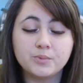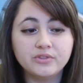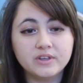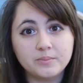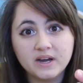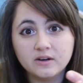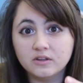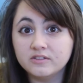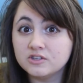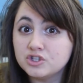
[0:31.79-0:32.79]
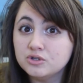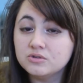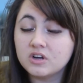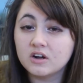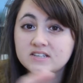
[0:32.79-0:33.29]
Both the apparel and the
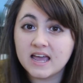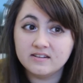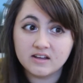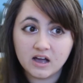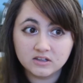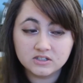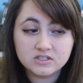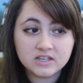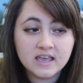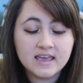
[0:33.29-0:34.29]
shoes are $10,